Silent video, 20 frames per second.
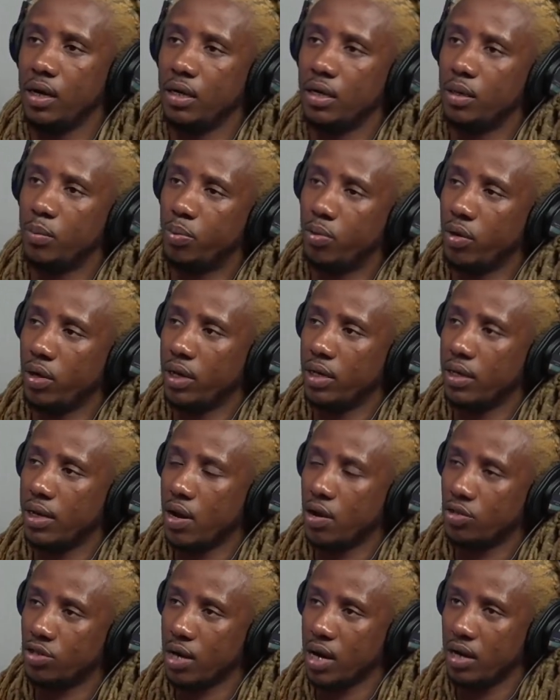The point that
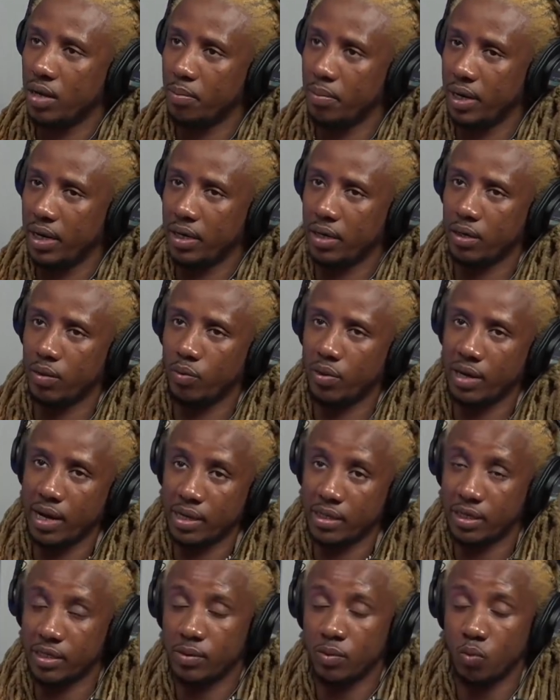I was trying to make with
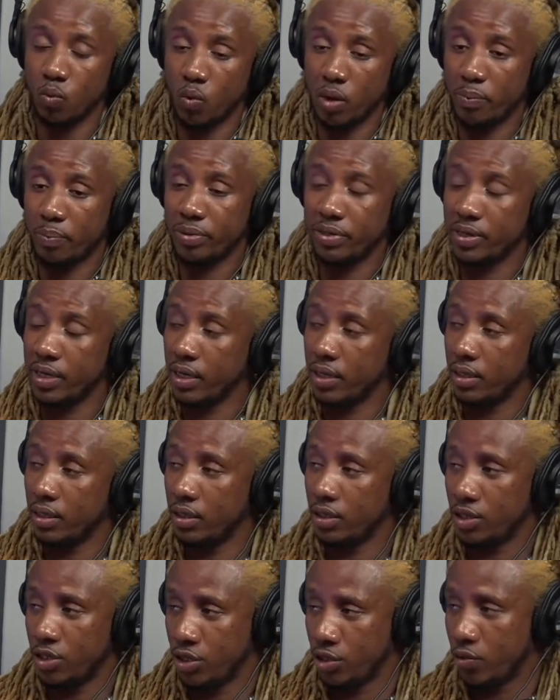that just one
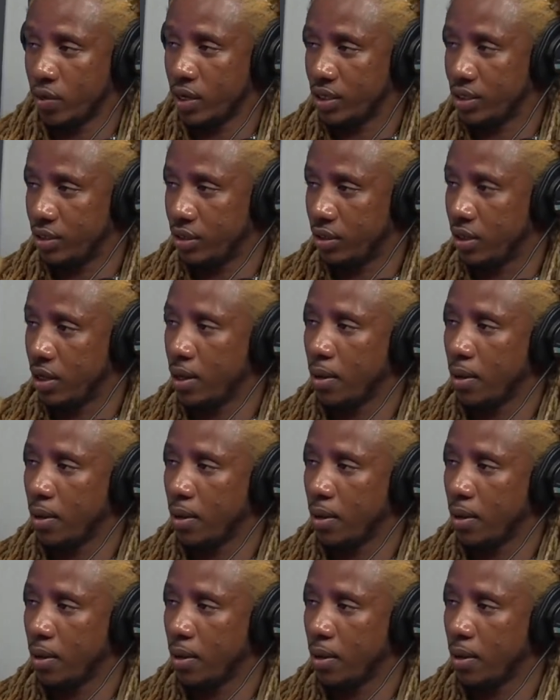particular situation.